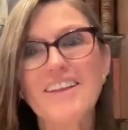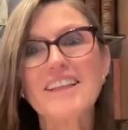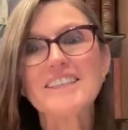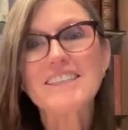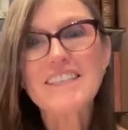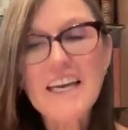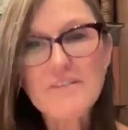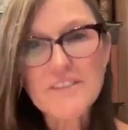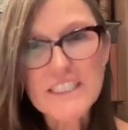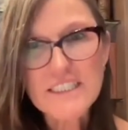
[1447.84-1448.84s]
The
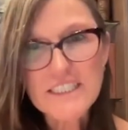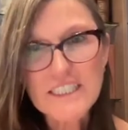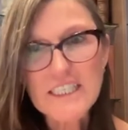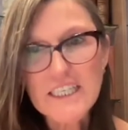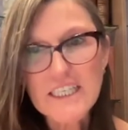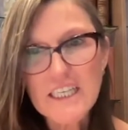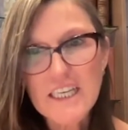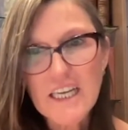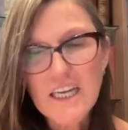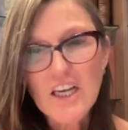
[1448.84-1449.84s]
CFTC
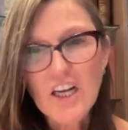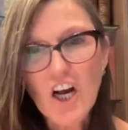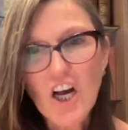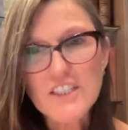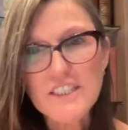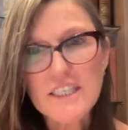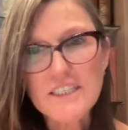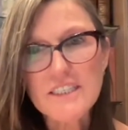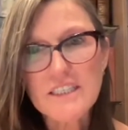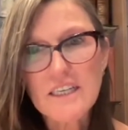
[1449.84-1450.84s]
calls
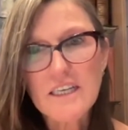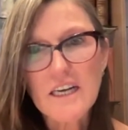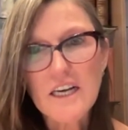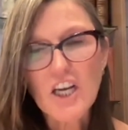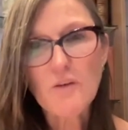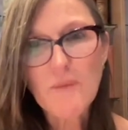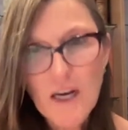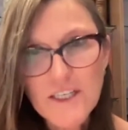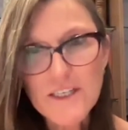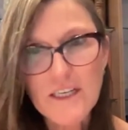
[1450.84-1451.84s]
it a
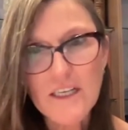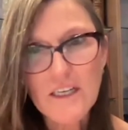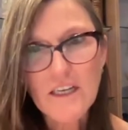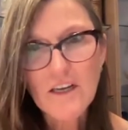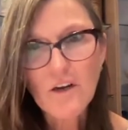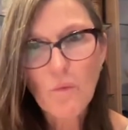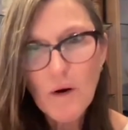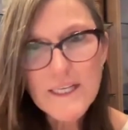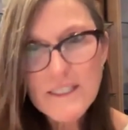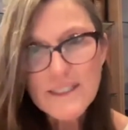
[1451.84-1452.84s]
commodity.
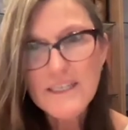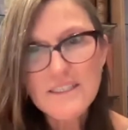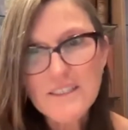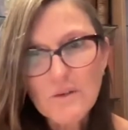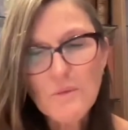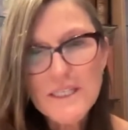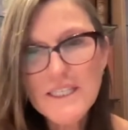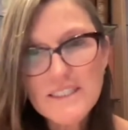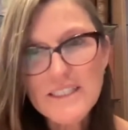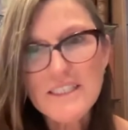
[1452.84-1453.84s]
What is it? What
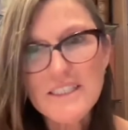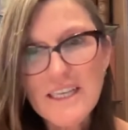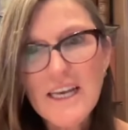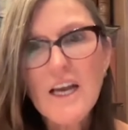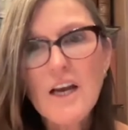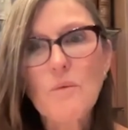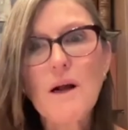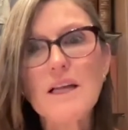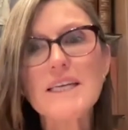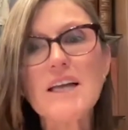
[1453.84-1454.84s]
is it?
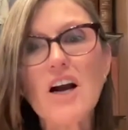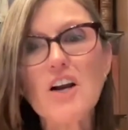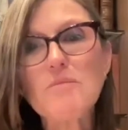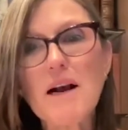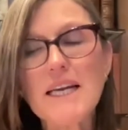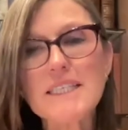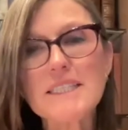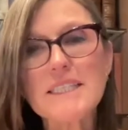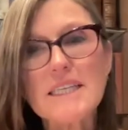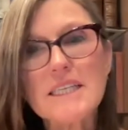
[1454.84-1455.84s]
Well, in our
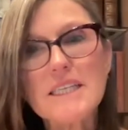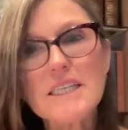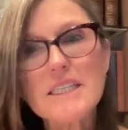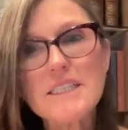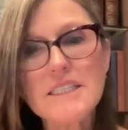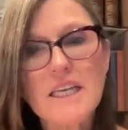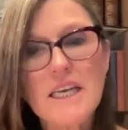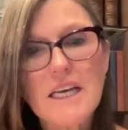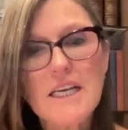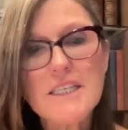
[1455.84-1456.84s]
mind, it is
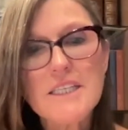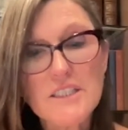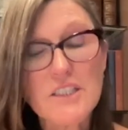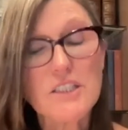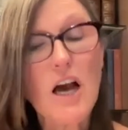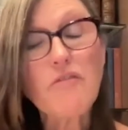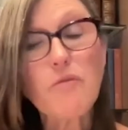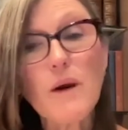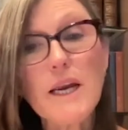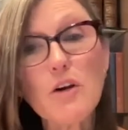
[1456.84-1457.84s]

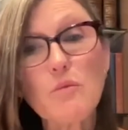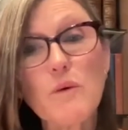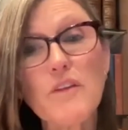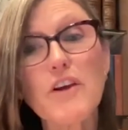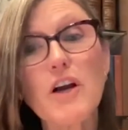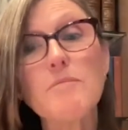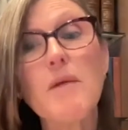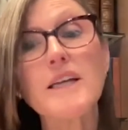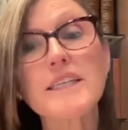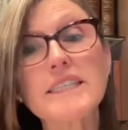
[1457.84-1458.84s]
software with
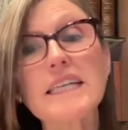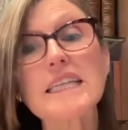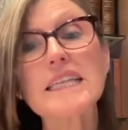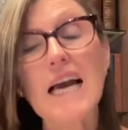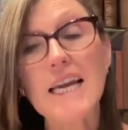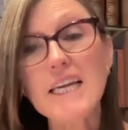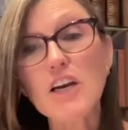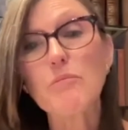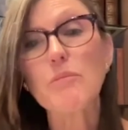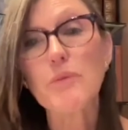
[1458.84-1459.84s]
commodity-like
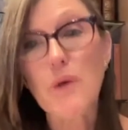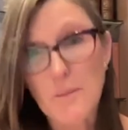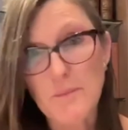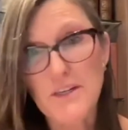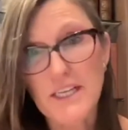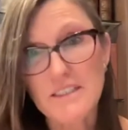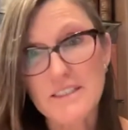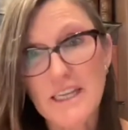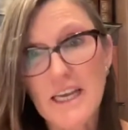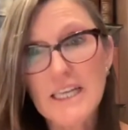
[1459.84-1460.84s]

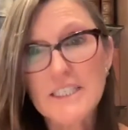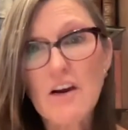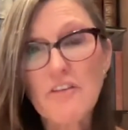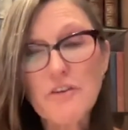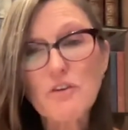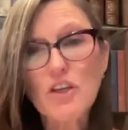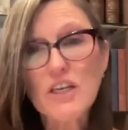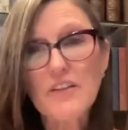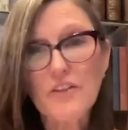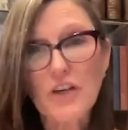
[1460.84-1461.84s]
properties. Now, if you
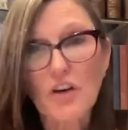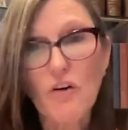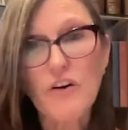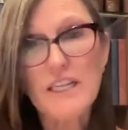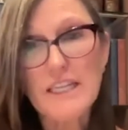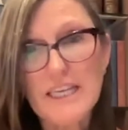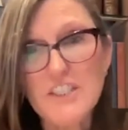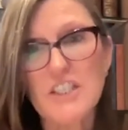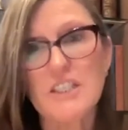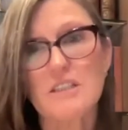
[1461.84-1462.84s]
look at the
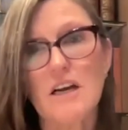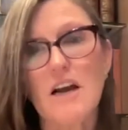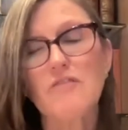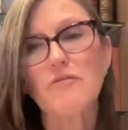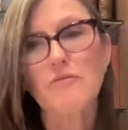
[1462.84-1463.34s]
correlation of